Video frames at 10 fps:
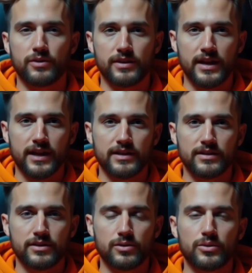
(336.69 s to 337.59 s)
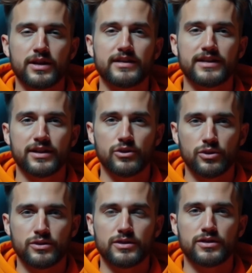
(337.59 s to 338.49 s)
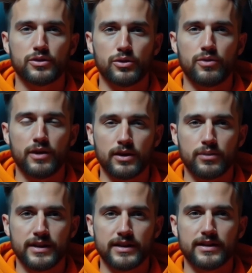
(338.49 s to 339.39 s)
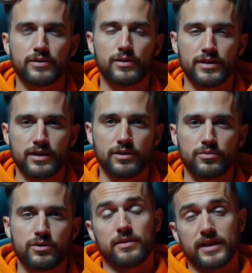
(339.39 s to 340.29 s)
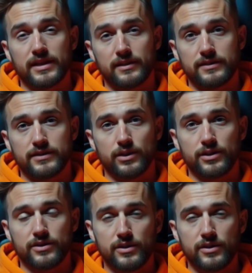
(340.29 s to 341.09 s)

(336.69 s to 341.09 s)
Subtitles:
Share your articles on Twitter, LinkedIn, Reddit, etc. 5.